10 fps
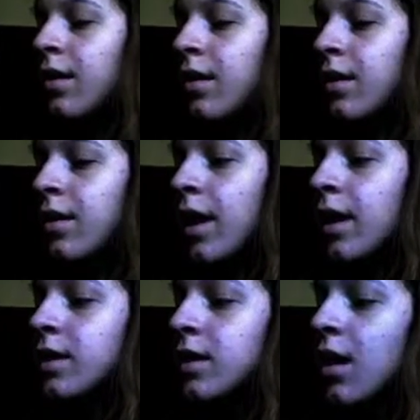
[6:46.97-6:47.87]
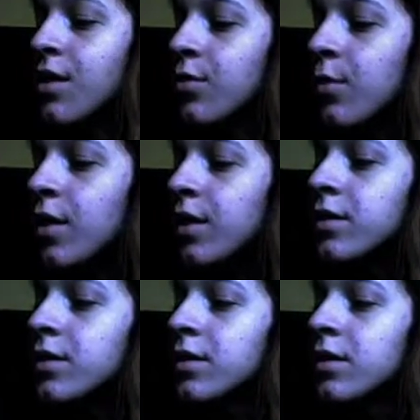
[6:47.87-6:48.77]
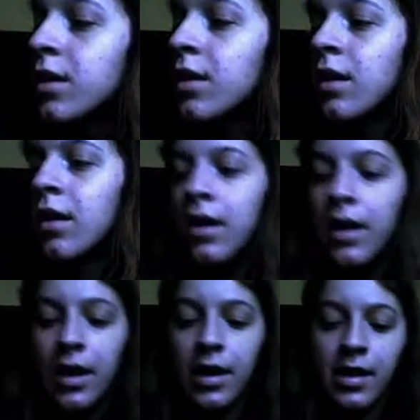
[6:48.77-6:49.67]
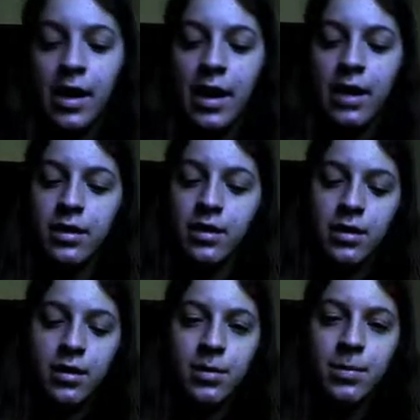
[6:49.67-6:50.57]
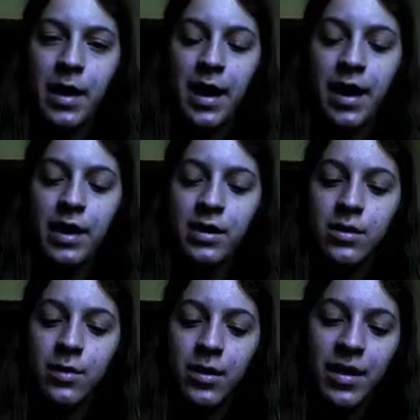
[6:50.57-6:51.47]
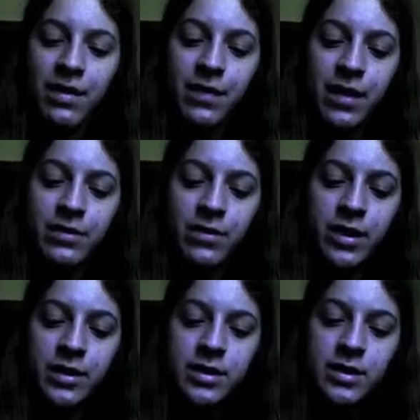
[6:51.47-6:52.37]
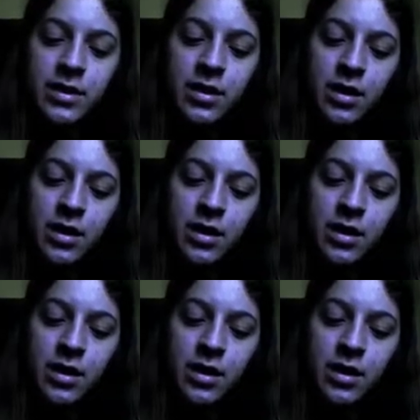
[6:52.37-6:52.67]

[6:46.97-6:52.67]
And next, the other one in that pack, one of my favorites,